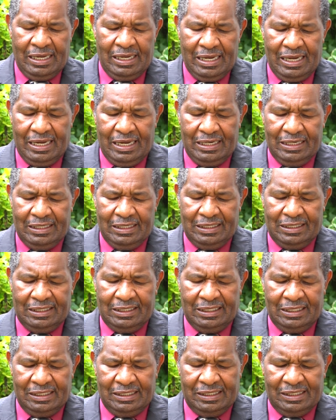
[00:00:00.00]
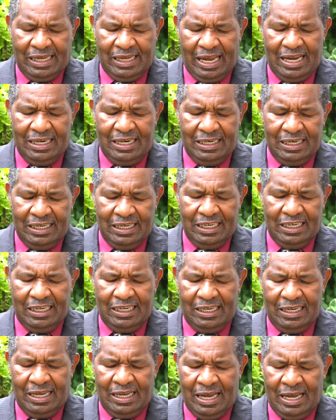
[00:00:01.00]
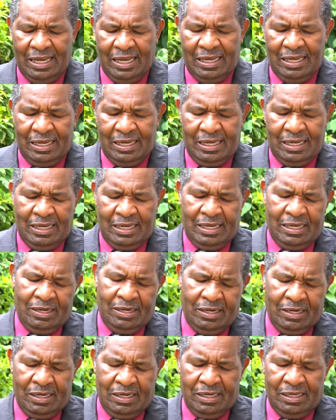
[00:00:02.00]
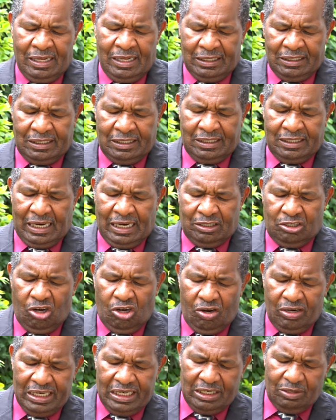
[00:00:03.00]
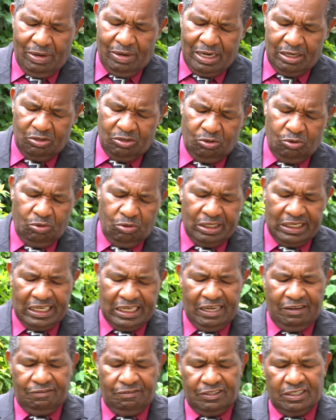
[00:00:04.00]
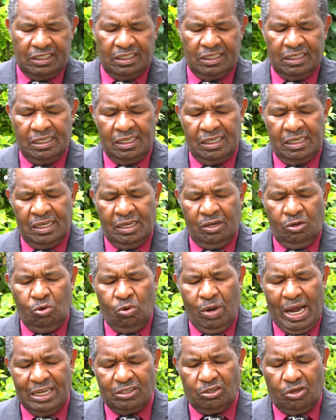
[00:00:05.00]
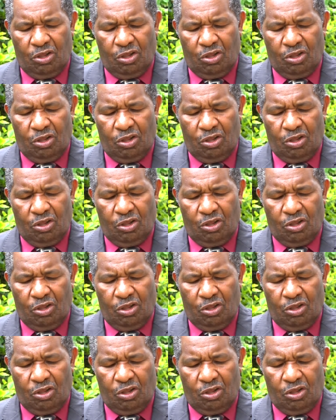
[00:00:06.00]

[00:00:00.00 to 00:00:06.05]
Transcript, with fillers: and saying he that, that God is one who gives, who has